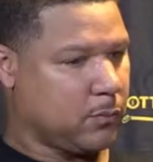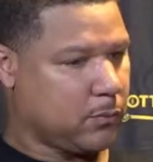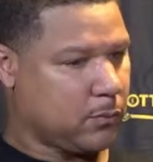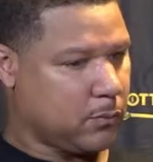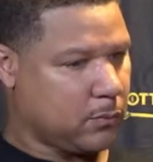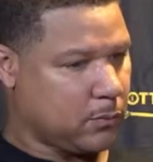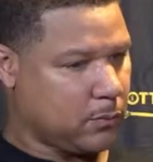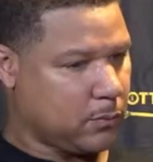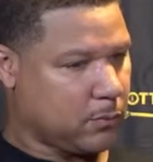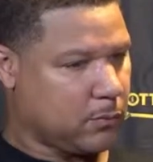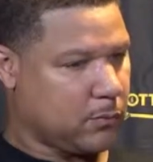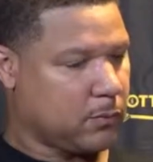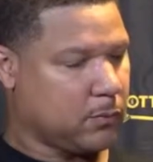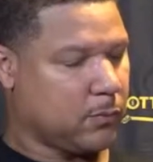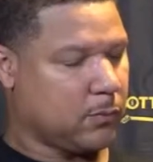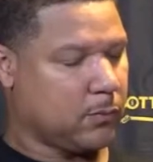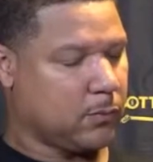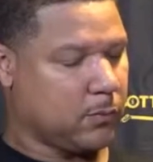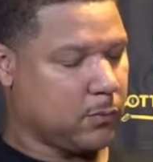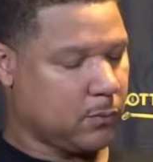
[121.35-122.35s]

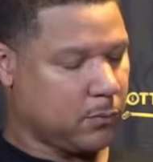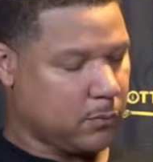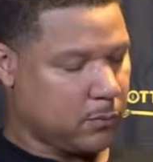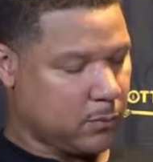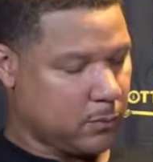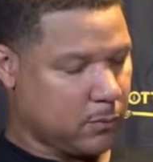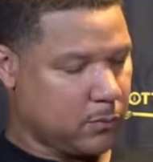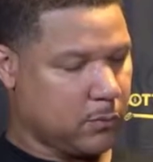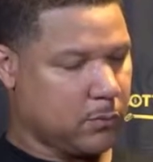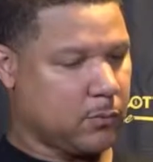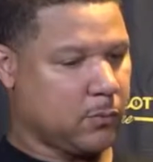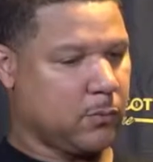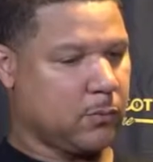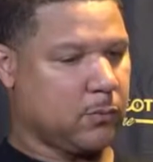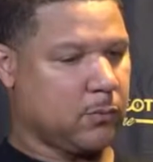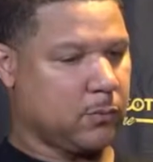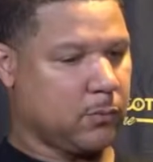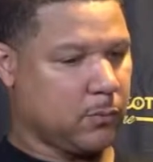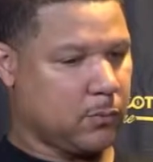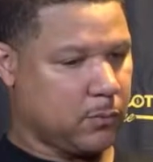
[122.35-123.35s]

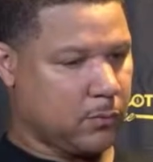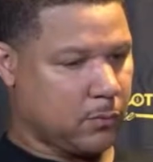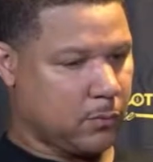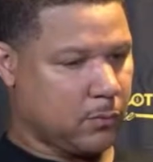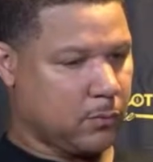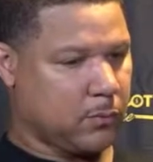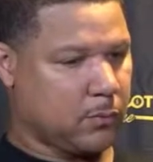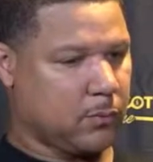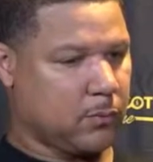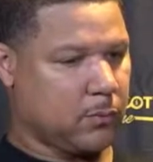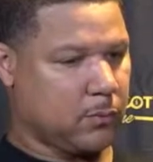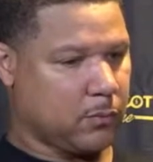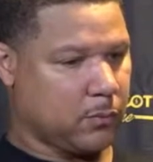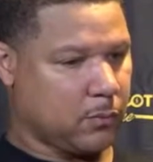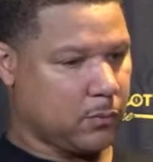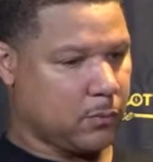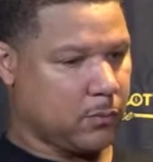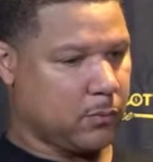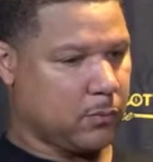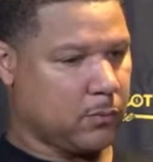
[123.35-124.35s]

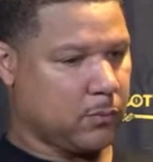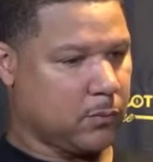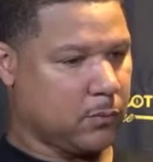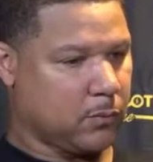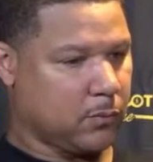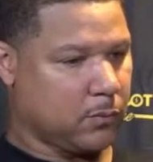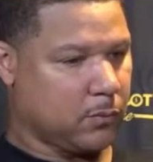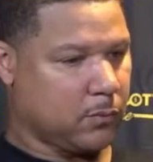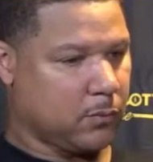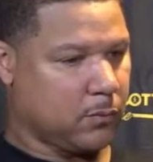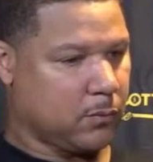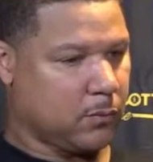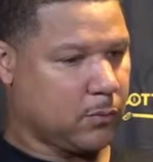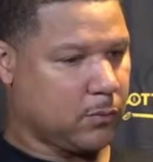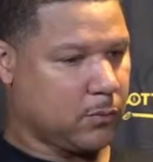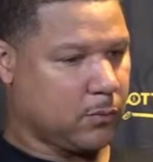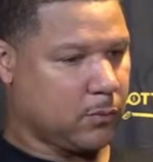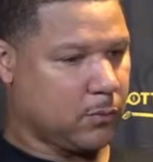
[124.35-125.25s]
The person shown says nothing.